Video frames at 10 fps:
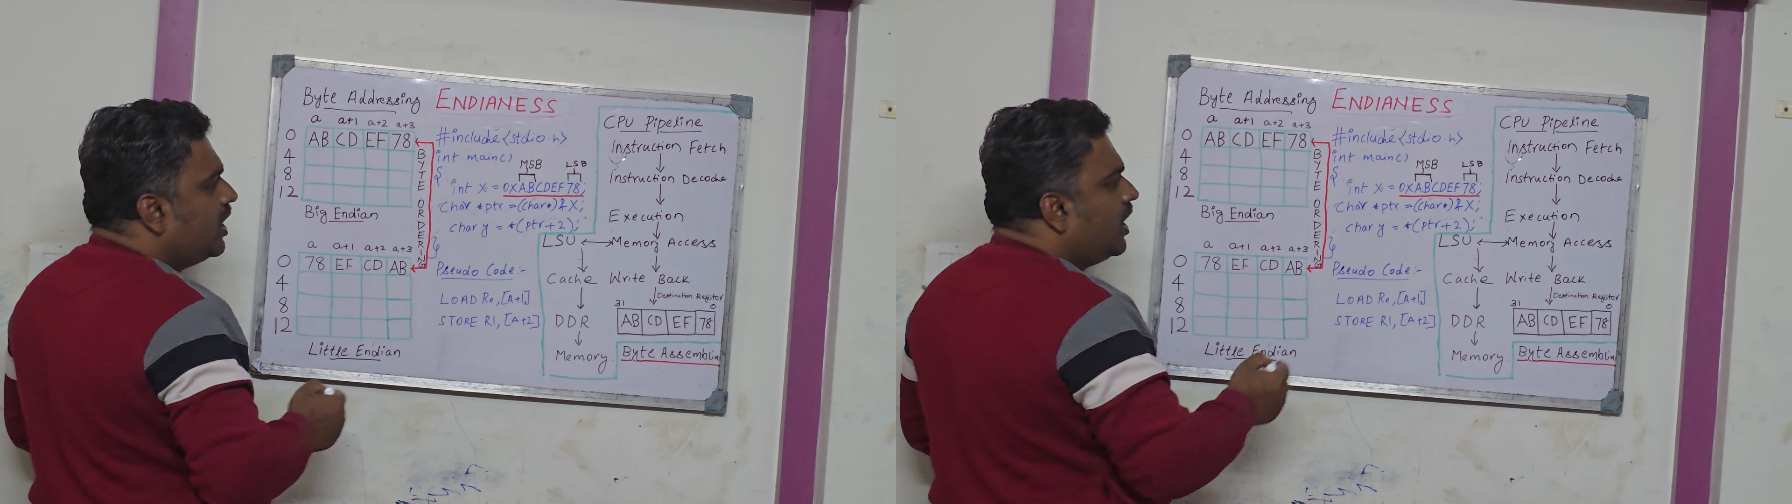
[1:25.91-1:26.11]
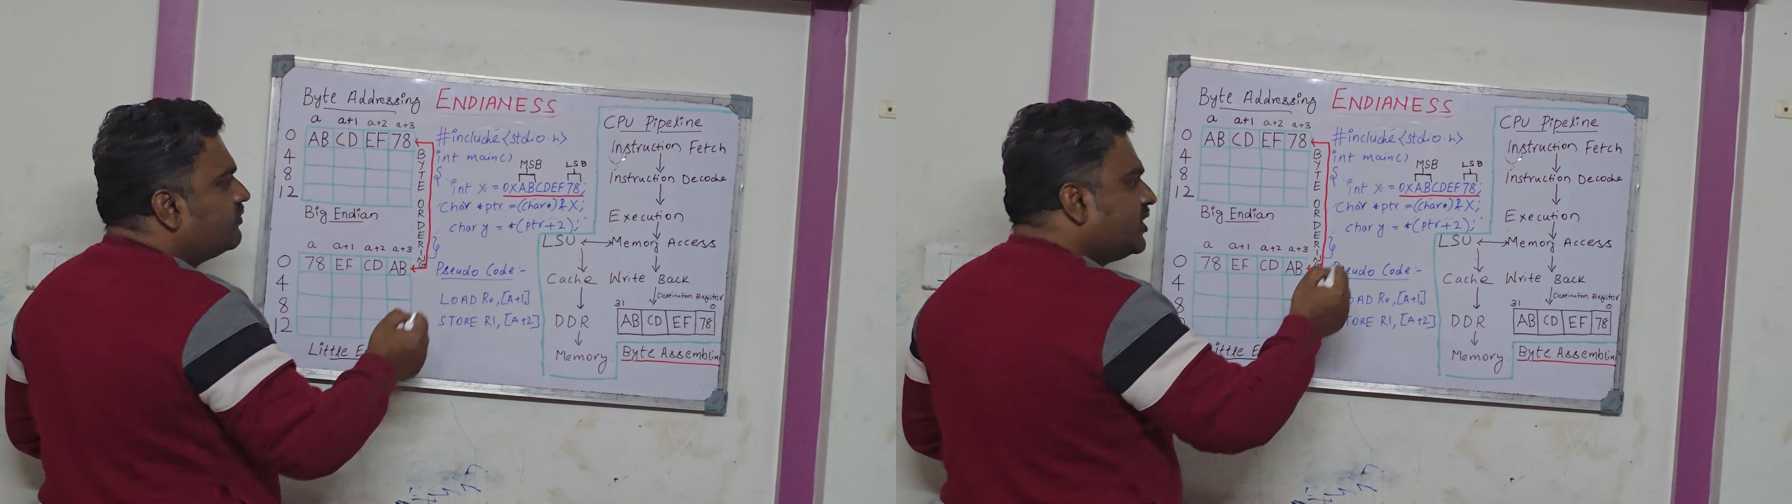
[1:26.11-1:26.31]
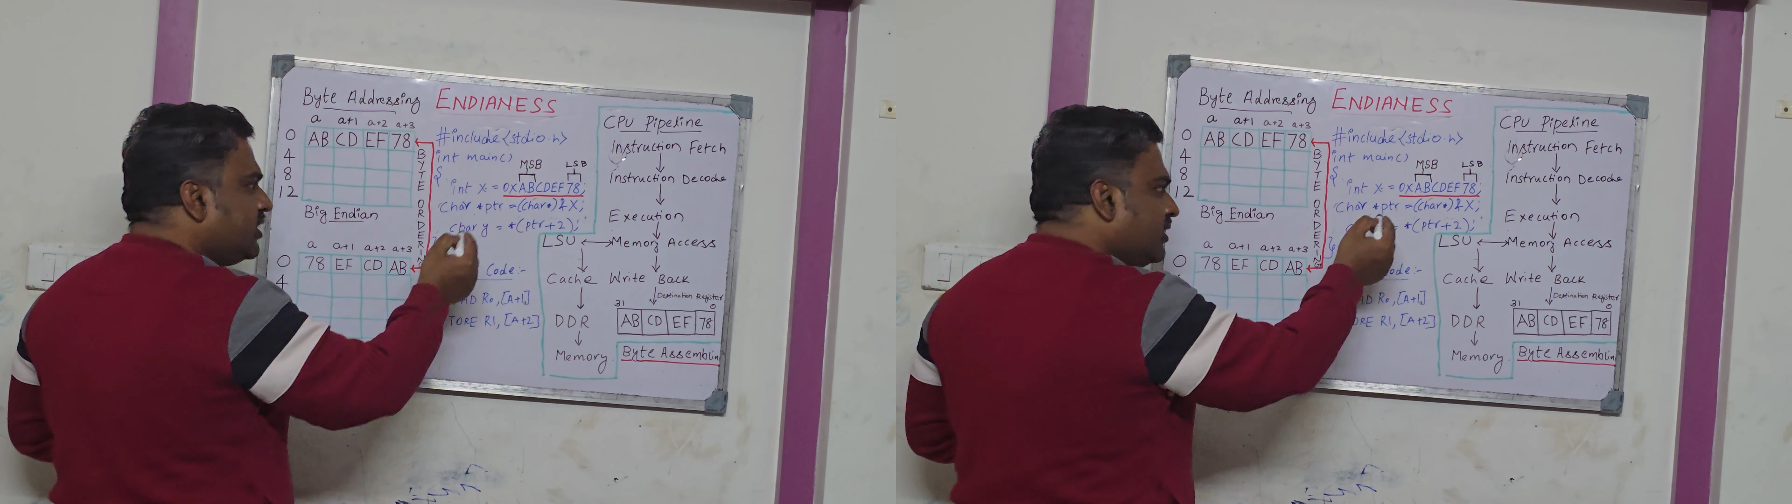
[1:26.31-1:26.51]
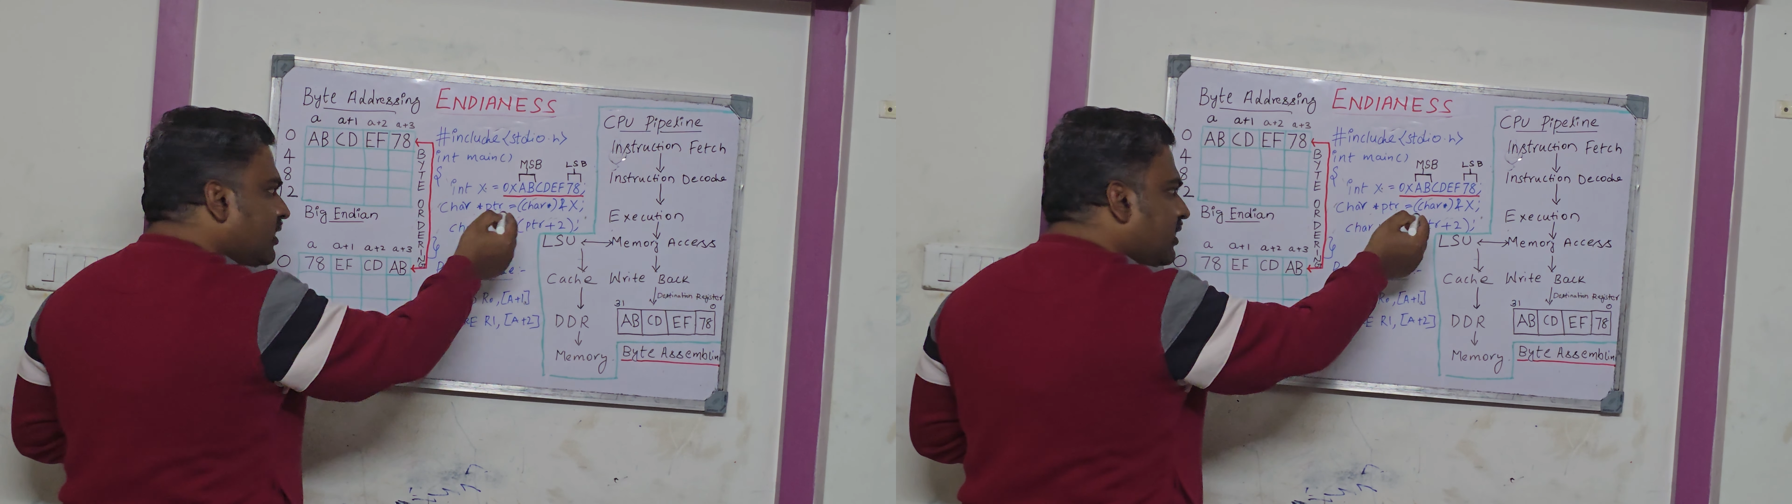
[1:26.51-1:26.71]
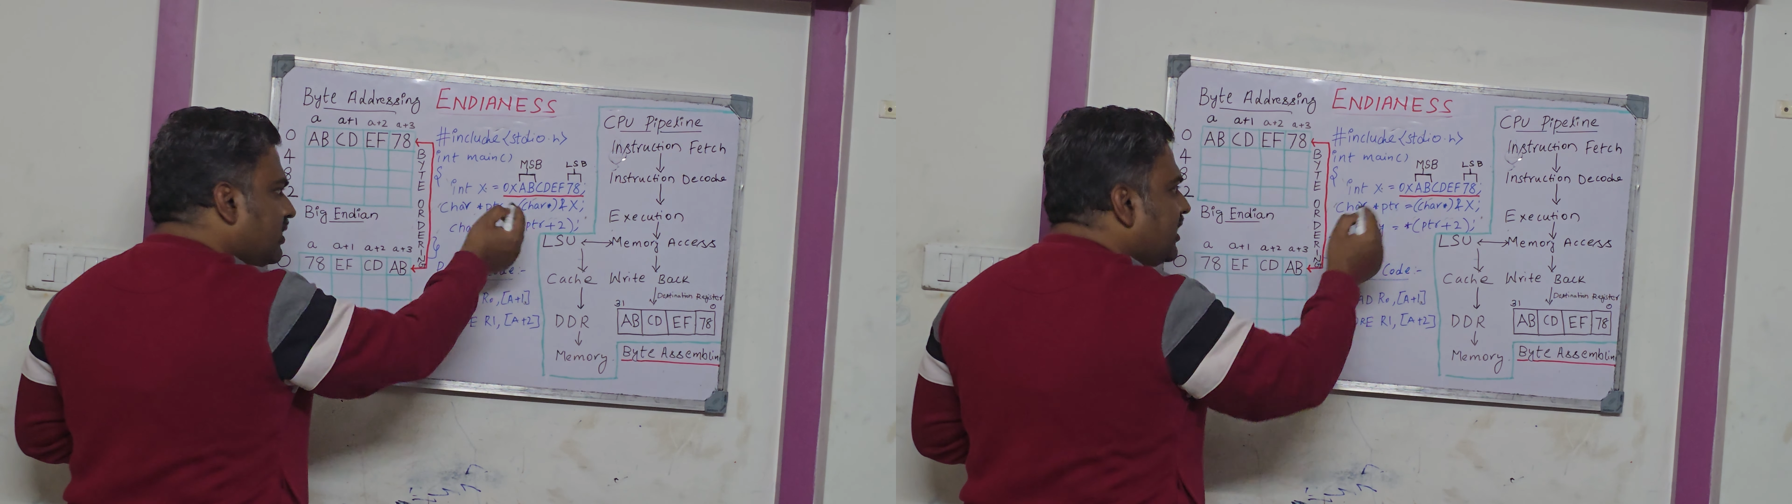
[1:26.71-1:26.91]
after
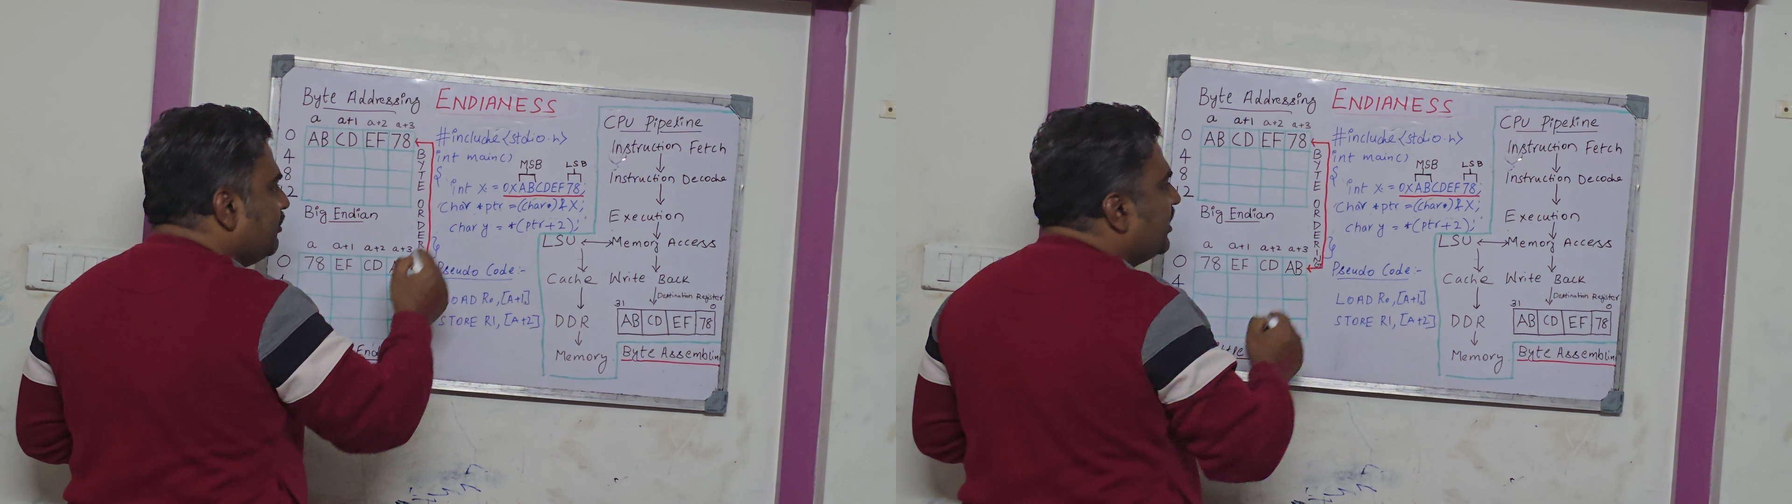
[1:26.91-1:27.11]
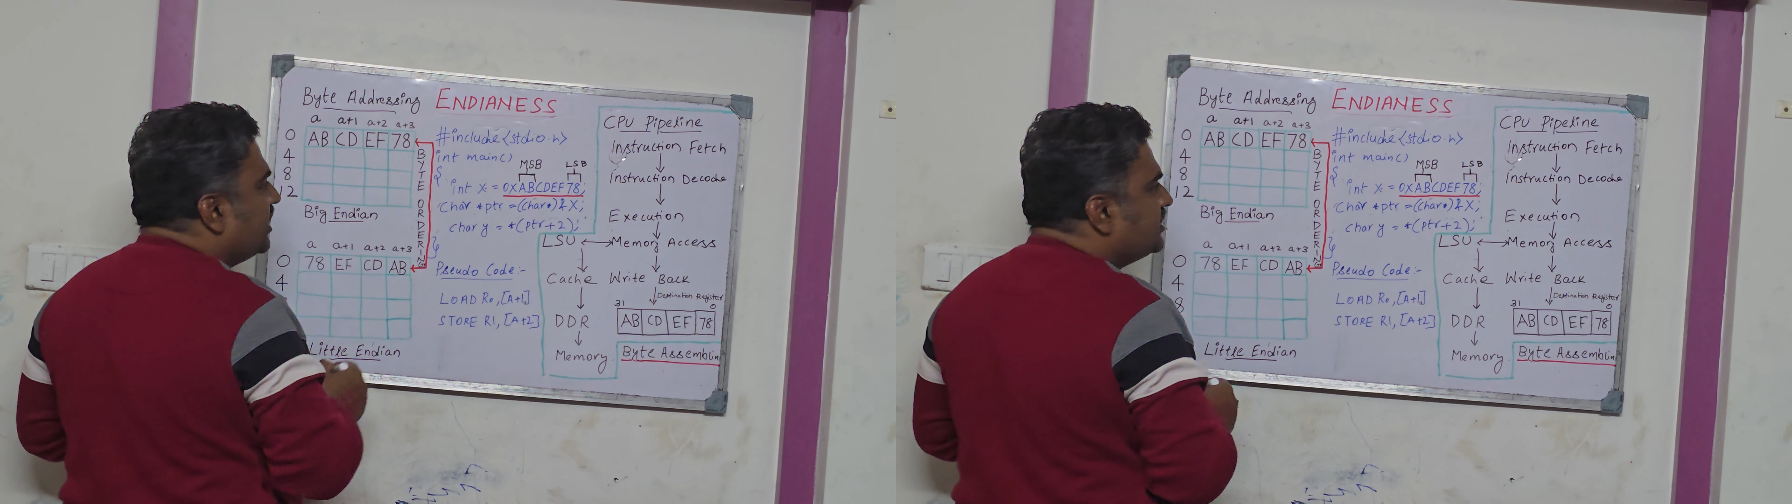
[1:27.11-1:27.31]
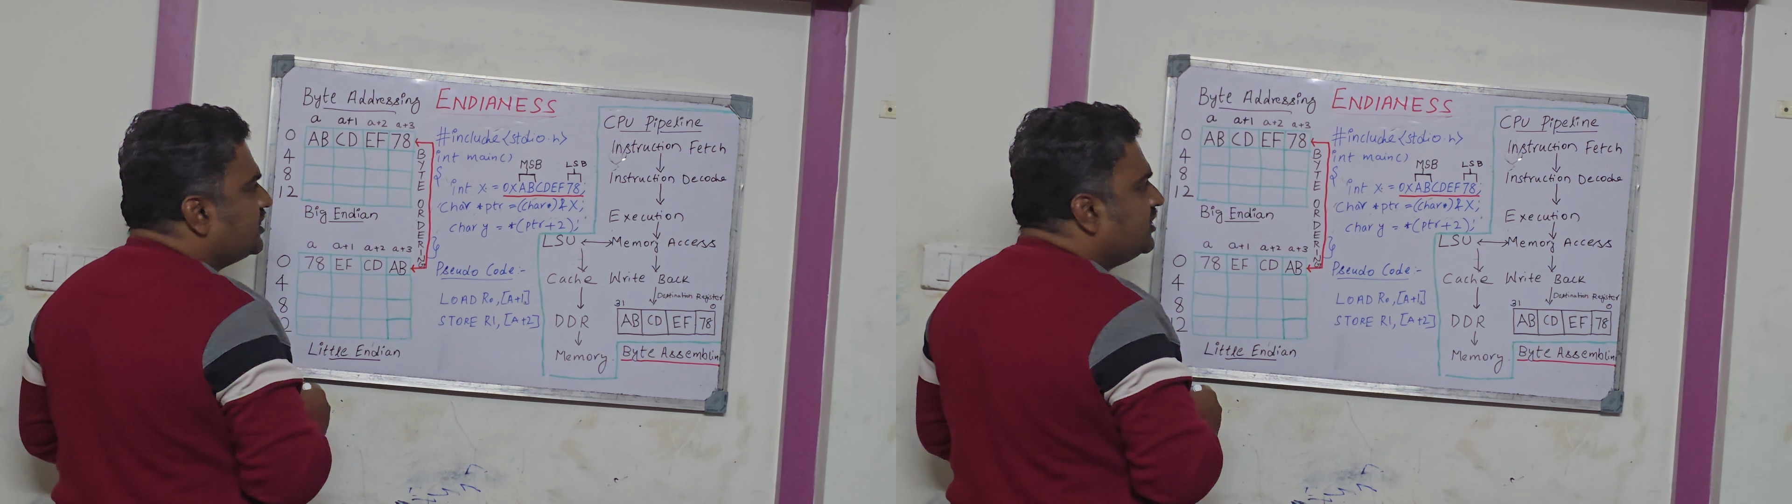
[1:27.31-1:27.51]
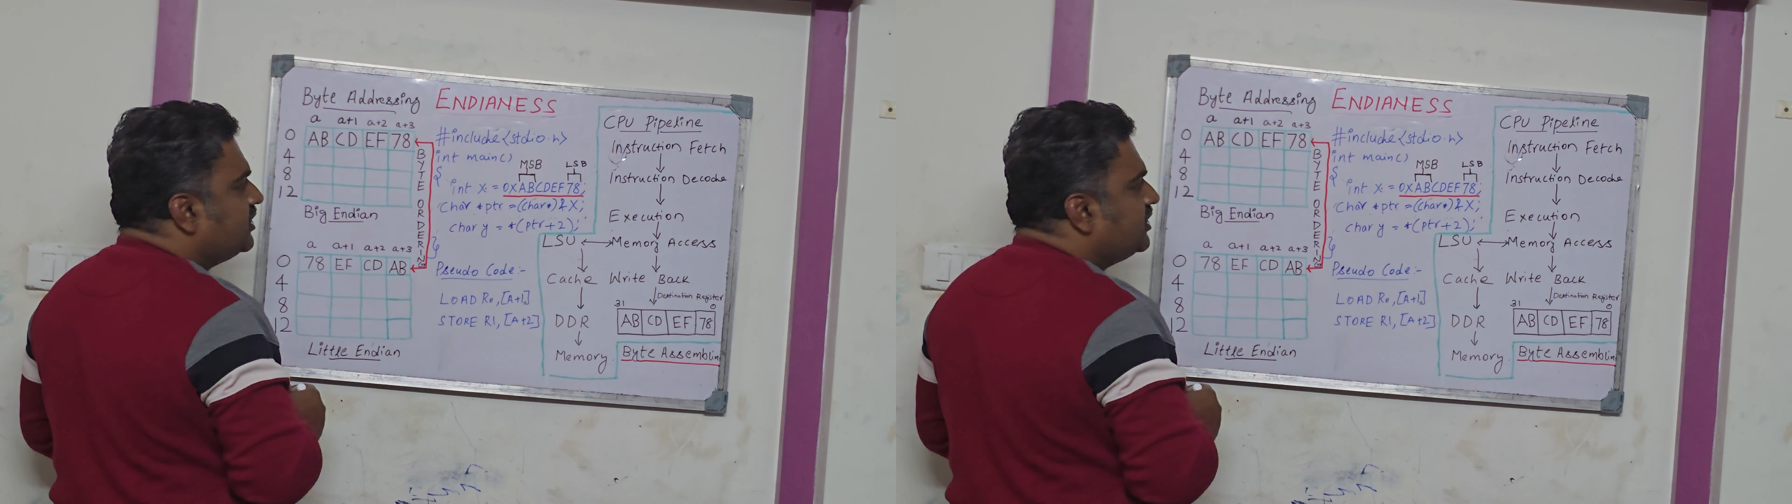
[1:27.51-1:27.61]
typecasting